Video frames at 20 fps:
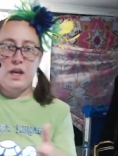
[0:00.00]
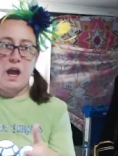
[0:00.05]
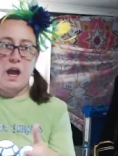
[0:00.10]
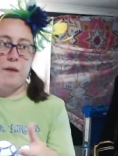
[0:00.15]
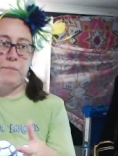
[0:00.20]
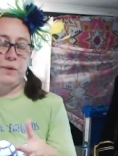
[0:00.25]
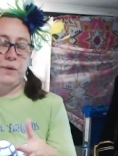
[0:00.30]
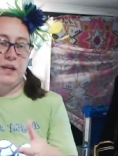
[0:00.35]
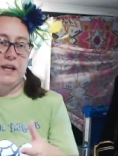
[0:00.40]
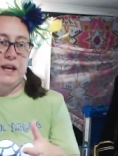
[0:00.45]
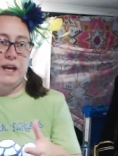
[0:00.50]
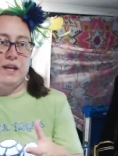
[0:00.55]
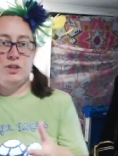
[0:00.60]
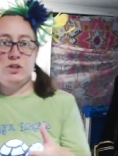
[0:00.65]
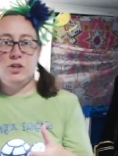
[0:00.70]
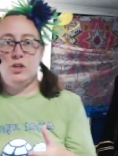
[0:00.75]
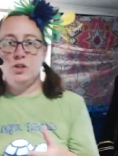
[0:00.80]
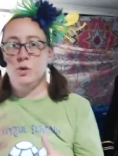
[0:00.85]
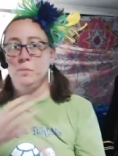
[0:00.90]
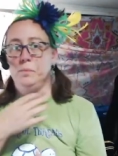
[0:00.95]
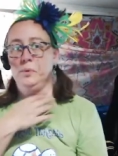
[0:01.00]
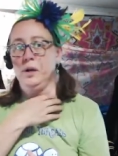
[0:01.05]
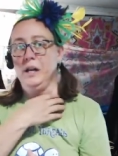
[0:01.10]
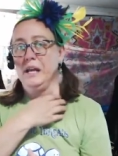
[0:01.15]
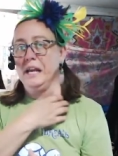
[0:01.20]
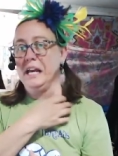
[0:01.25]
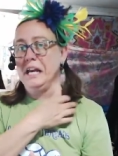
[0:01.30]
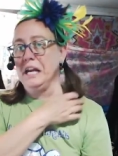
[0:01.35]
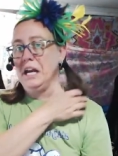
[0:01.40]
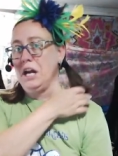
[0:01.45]
application, you're
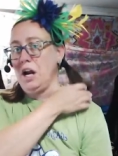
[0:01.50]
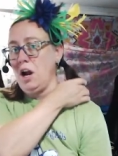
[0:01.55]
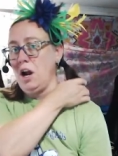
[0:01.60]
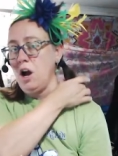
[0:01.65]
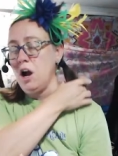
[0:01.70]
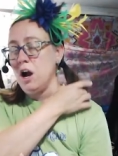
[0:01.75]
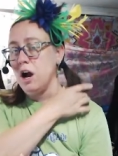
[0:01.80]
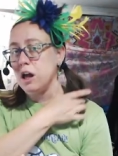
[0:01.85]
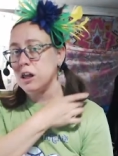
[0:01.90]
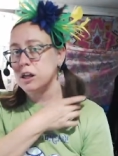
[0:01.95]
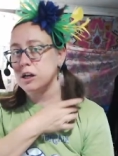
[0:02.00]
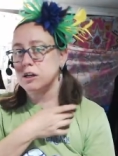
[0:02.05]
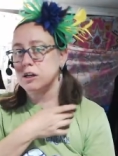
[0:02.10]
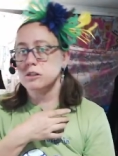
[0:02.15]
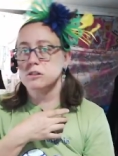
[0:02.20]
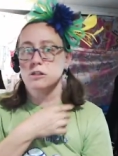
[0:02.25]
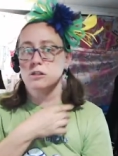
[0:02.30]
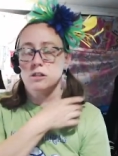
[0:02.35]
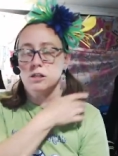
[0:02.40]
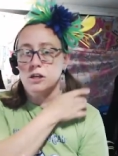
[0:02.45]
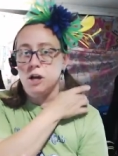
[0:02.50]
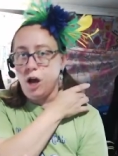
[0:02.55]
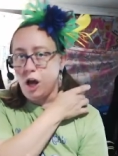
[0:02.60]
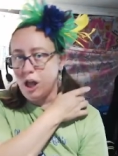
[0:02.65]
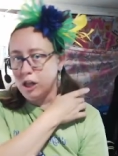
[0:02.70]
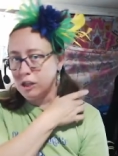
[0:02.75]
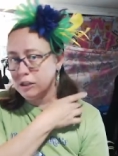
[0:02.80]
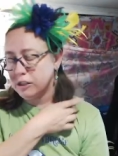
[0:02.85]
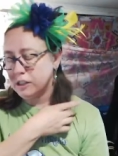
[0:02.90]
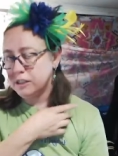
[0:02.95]
putting it in a collar, so the
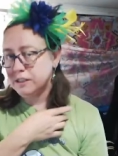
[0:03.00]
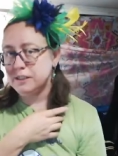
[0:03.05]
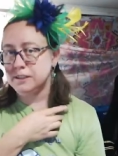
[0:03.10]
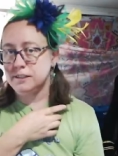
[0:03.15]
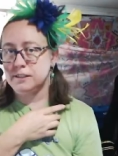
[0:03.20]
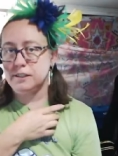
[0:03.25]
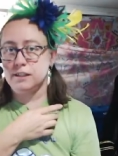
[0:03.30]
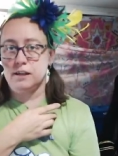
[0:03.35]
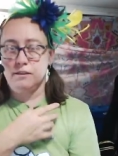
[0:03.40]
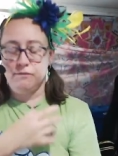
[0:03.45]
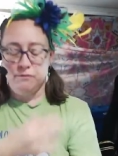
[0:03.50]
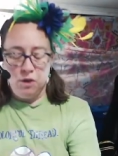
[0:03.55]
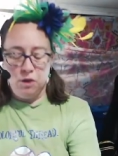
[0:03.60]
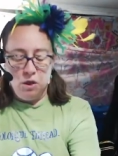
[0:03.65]
collar is stiff.